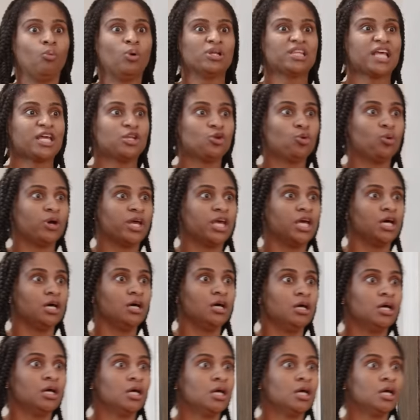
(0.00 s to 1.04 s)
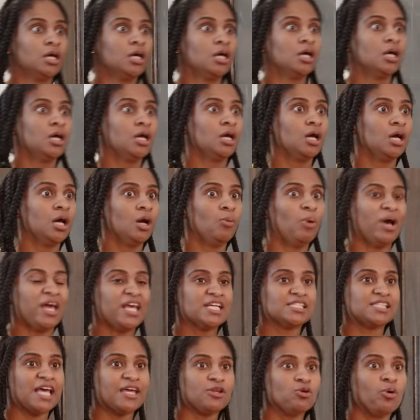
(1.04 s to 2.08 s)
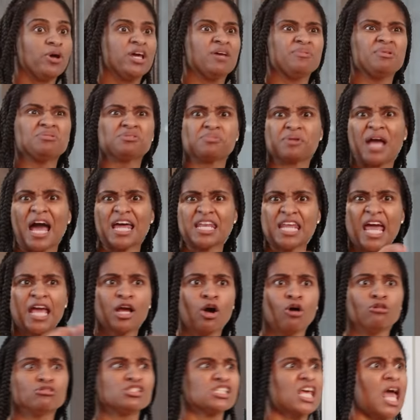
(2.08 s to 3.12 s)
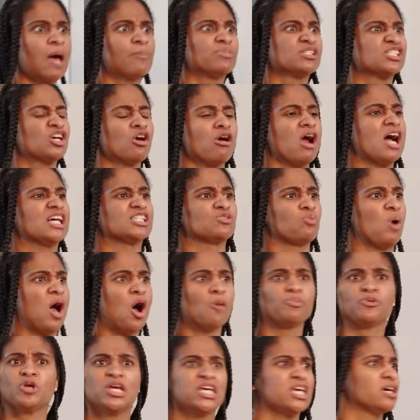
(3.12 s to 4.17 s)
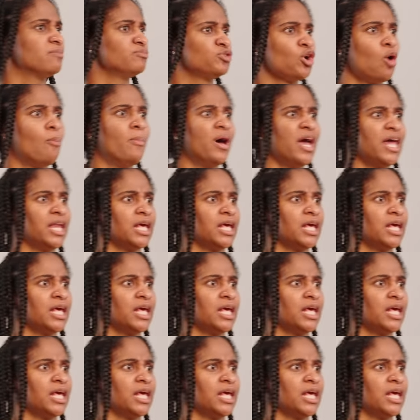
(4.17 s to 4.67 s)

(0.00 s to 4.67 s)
What they doing here? What is they doing here? There's some goddamn gone scammers, girl. I swear, I hope you didn't give them your money.